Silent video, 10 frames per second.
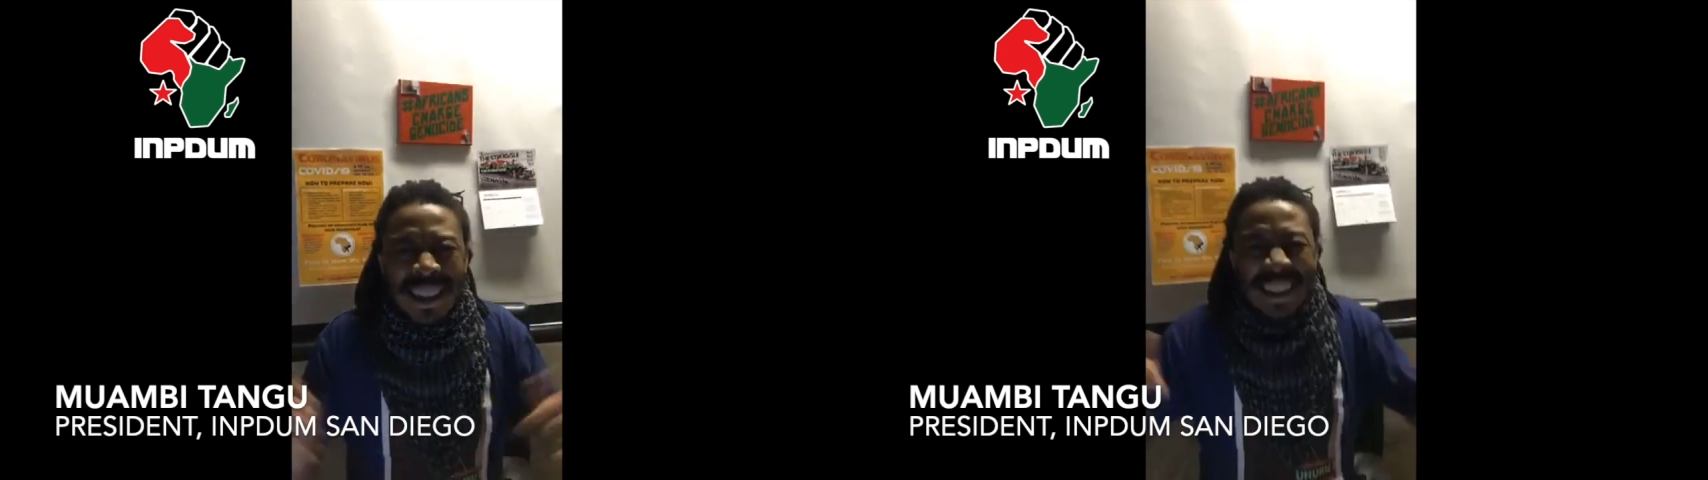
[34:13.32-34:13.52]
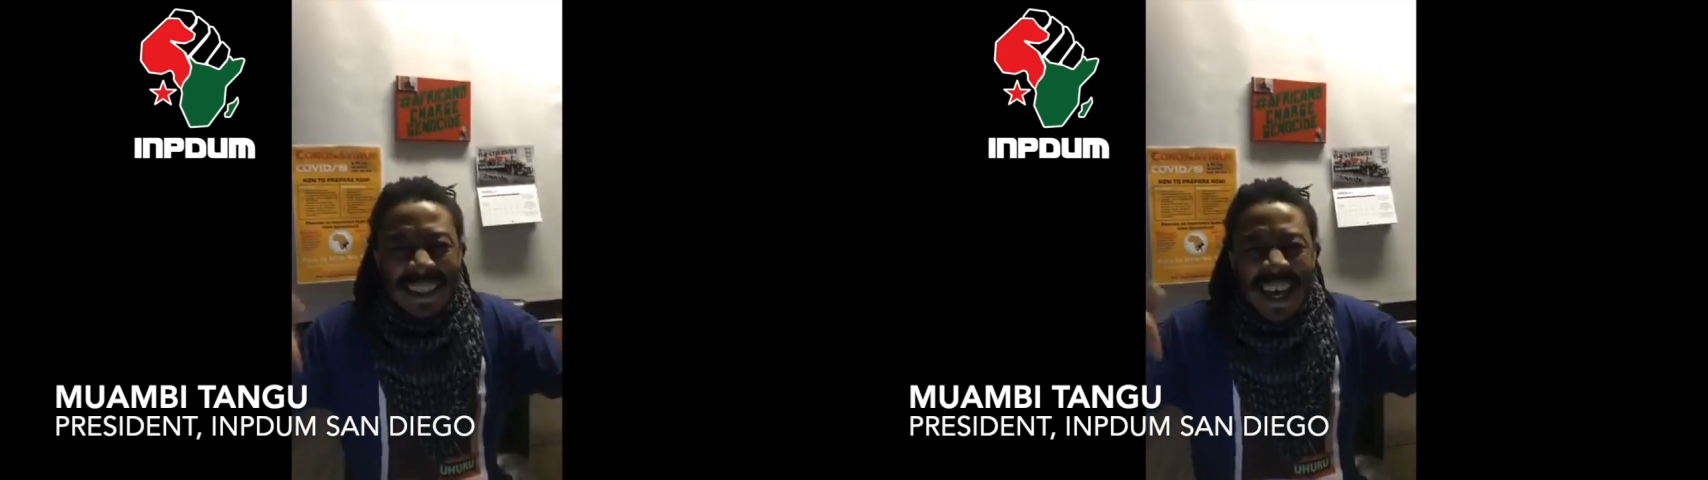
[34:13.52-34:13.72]

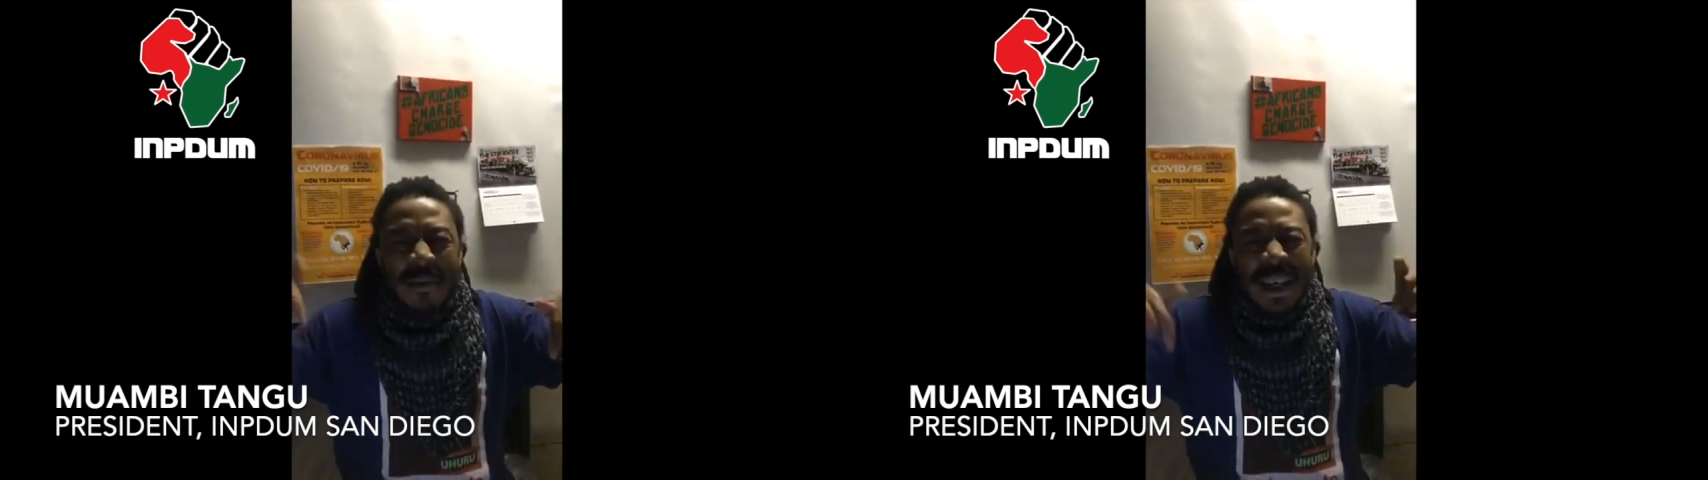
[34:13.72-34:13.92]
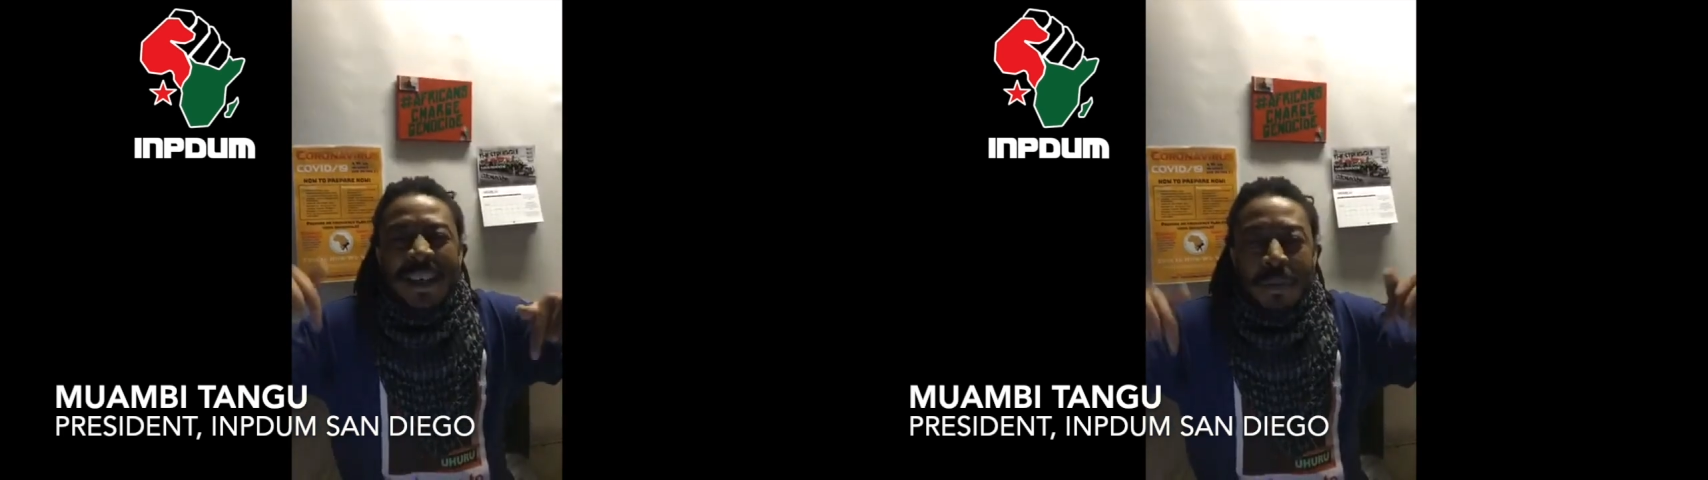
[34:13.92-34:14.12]

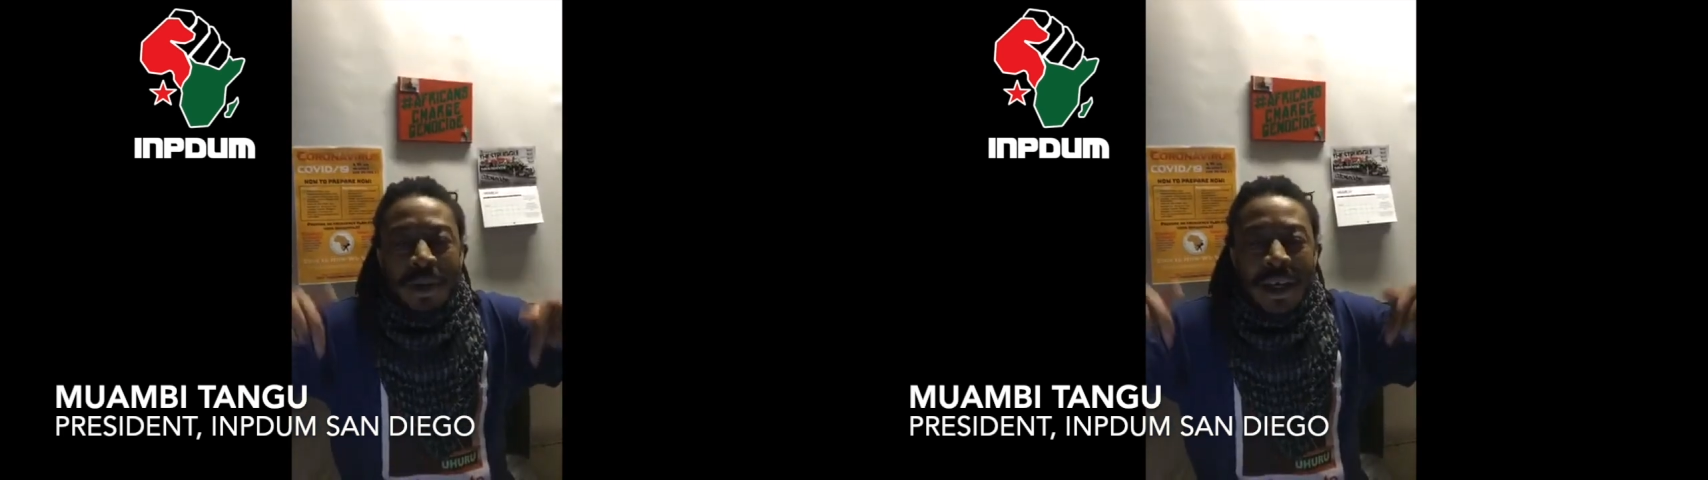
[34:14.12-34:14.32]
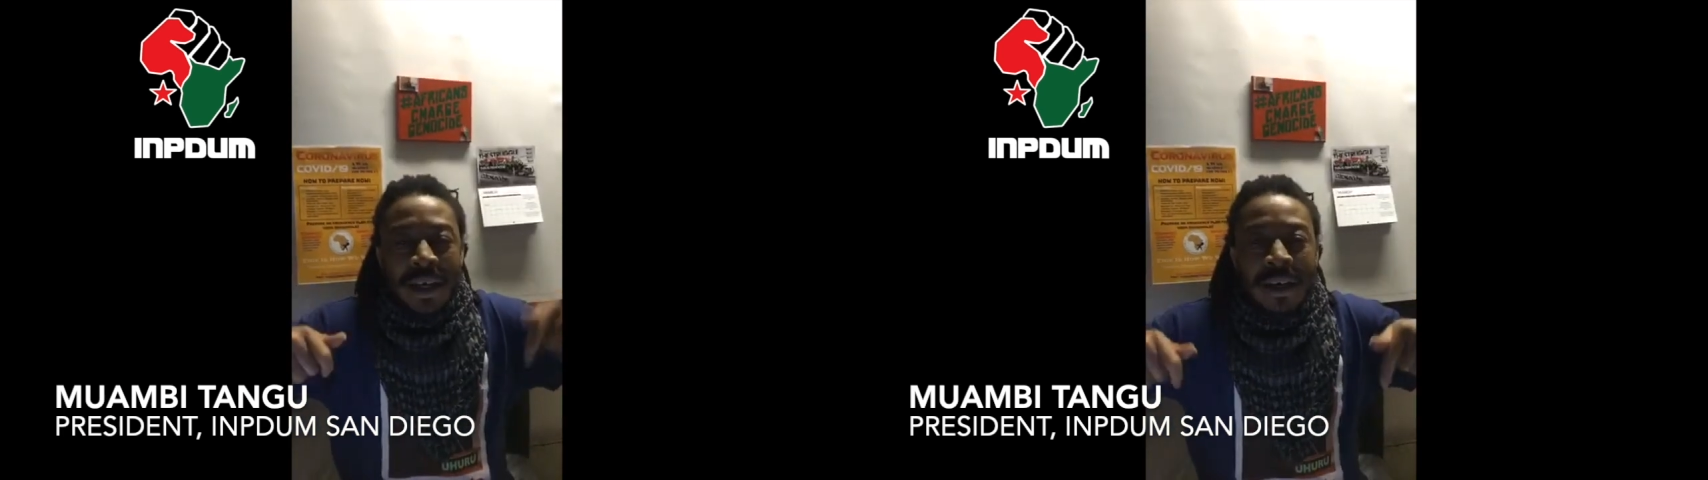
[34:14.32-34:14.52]
we need to
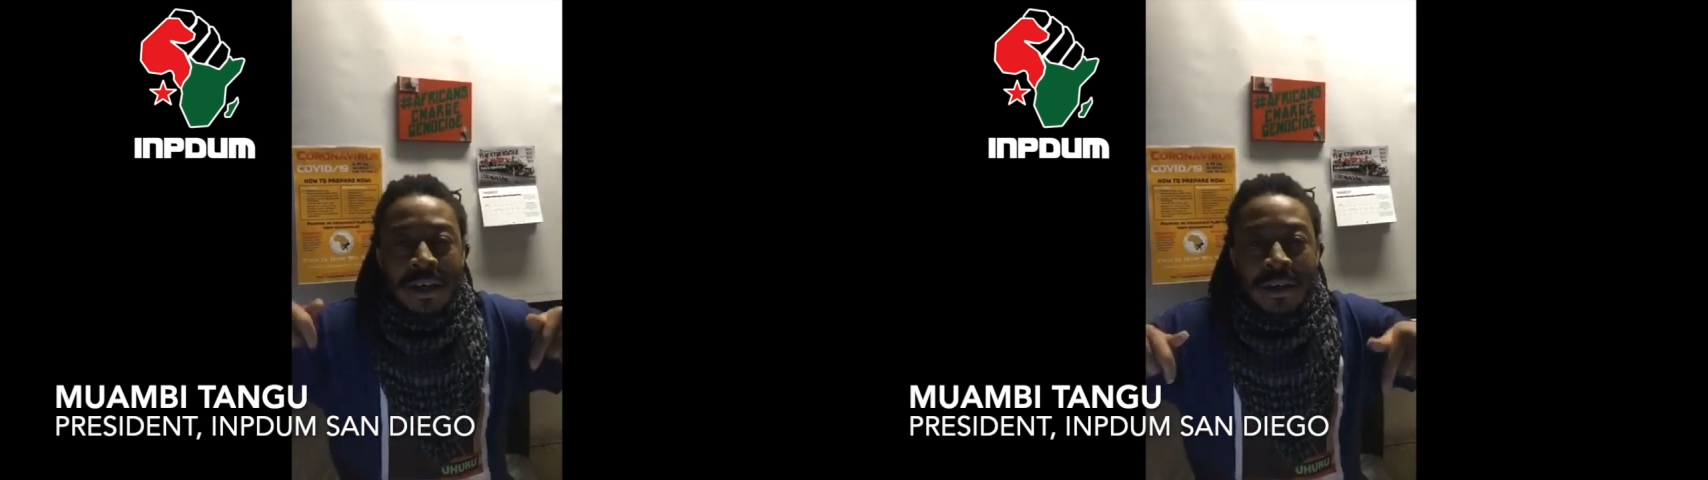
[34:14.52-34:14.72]
be here.